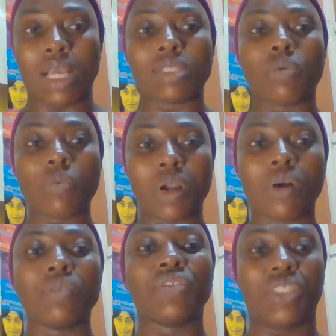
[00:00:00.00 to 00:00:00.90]
That's what we
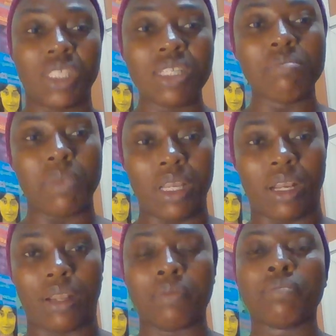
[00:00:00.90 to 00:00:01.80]
call
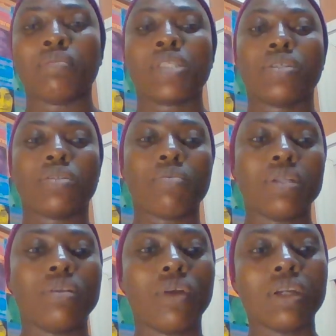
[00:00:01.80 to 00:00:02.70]
Gmail. So
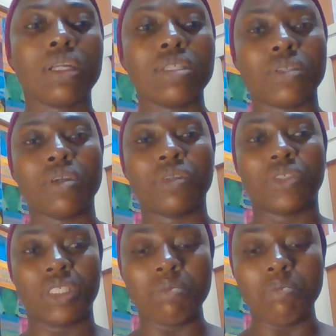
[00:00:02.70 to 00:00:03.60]
when you log into your
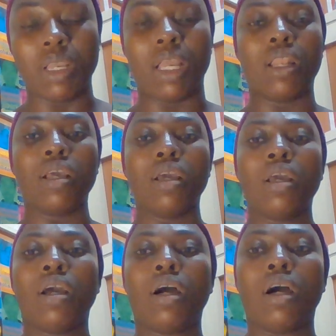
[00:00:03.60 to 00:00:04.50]
Gmail,
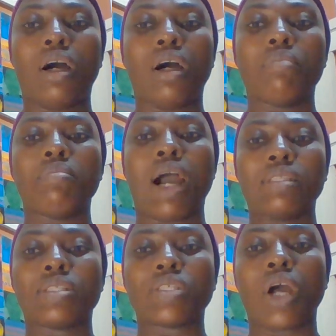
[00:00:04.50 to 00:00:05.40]

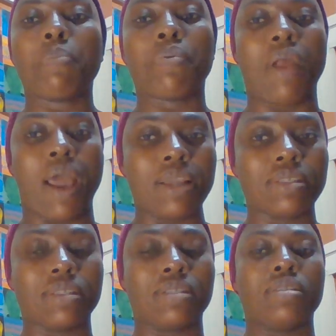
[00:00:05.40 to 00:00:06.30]
at the top
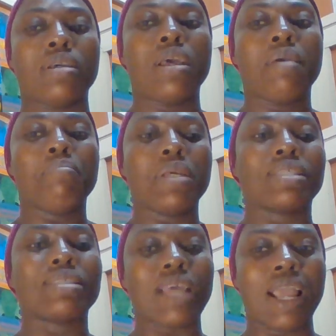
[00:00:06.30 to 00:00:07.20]
right,
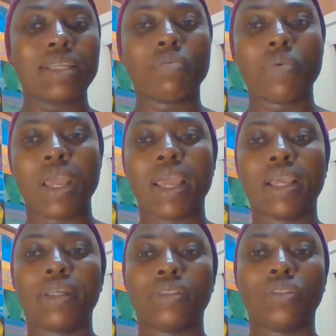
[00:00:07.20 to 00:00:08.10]
beside
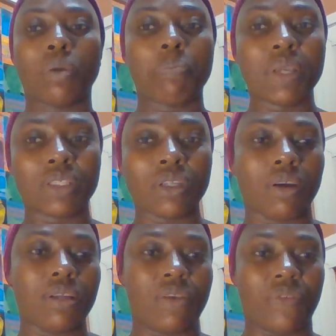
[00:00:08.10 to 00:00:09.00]
where your
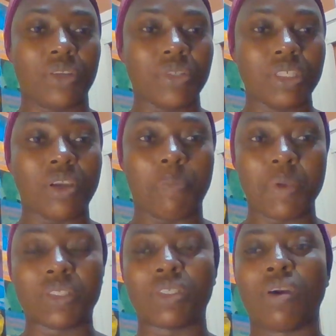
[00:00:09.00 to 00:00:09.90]
picture, if you're using your
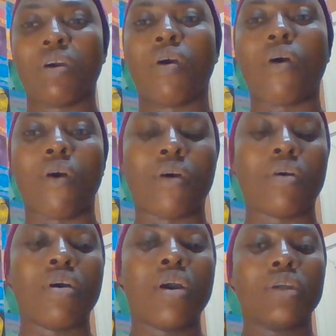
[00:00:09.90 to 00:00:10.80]
picture
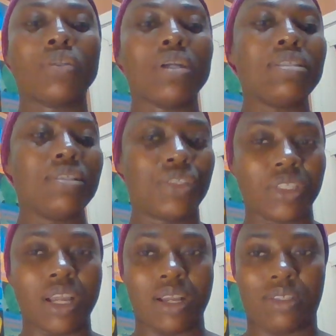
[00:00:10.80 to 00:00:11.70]
or your
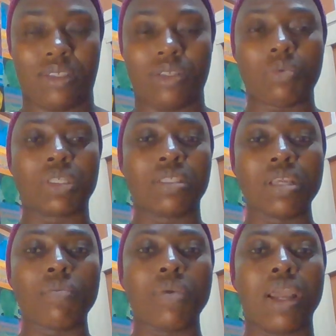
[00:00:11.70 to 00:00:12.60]
initials, you will
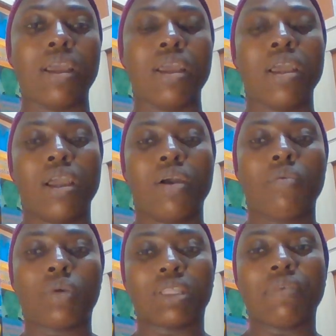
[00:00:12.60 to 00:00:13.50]
see where
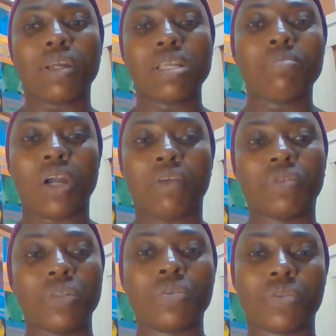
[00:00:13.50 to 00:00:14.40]
whatever name you have
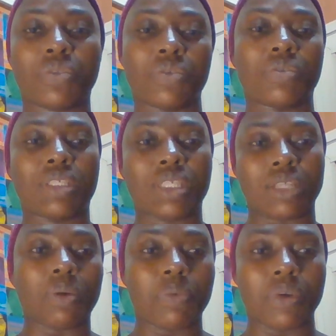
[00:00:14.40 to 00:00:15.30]
used to
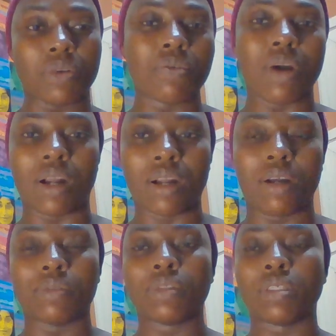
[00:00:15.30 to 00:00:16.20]
set up your Google
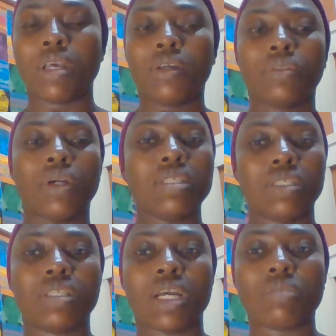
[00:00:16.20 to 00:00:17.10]
account, your
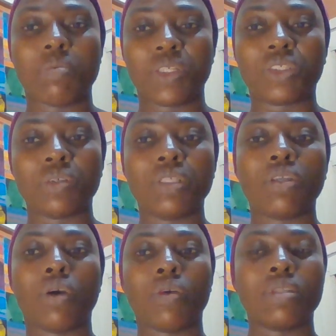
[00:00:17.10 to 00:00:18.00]
initials will be
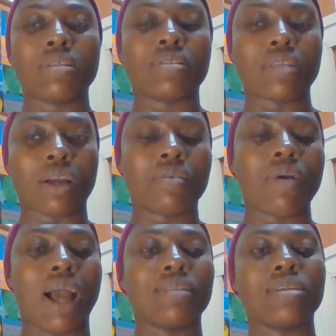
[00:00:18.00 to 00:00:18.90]
showing on a
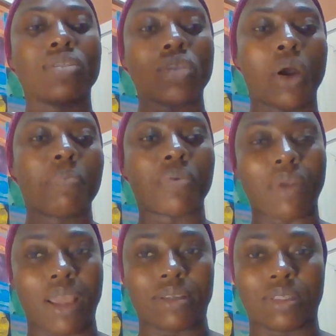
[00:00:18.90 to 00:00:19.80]
circle at the top
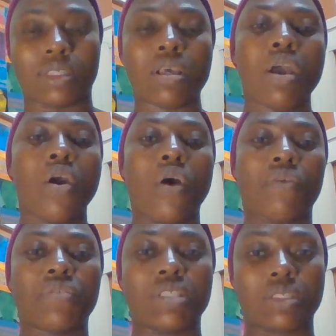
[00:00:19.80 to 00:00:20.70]
right
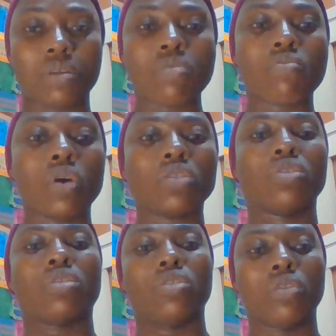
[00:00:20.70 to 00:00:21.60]
of the screen
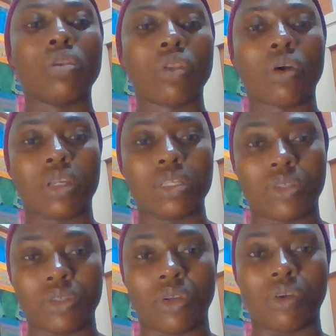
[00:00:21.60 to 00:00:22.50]
once you log
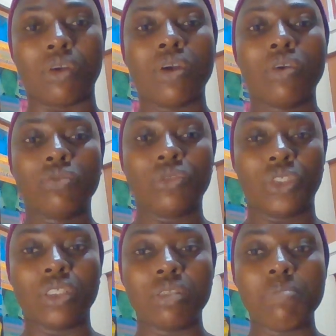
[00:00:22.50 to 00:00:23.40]
into your
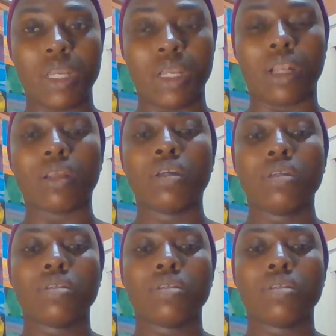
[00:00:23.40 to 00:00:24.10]
Gmail.